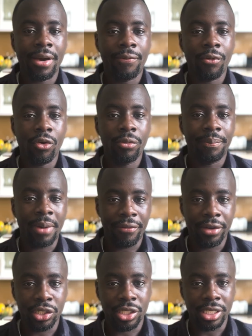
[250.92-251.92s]
form by
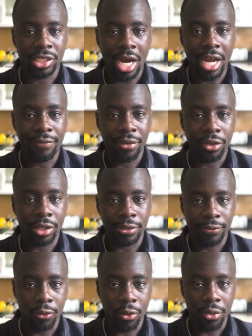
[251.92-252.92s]
finishing tied for
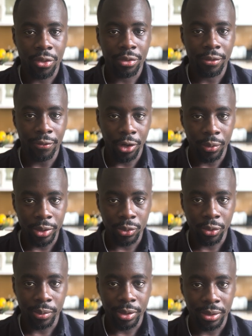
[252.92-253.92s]
34th the following
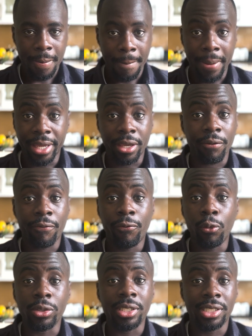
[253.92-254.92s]
tournament, making
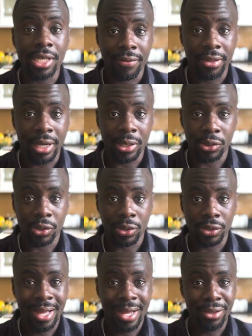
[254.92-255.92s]

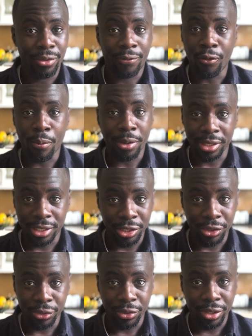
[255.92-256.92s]
$47,000. The form
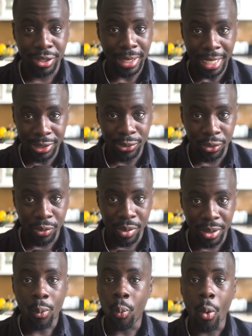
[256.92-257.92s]
continued the next tournament
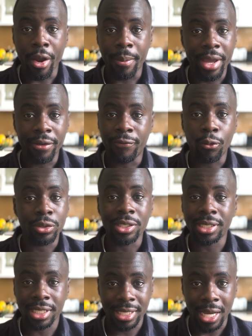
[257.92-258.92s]
where he made
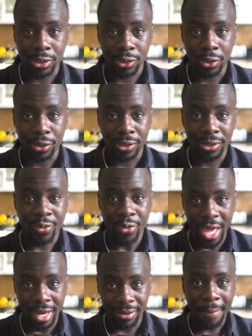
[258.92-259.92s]
$46,000.
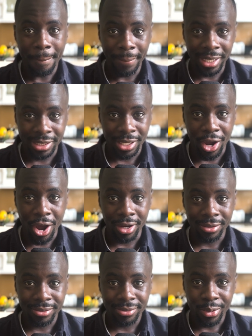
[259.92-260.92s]
Then missed the cut.
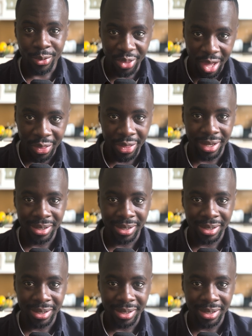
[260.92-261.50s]
Nothing.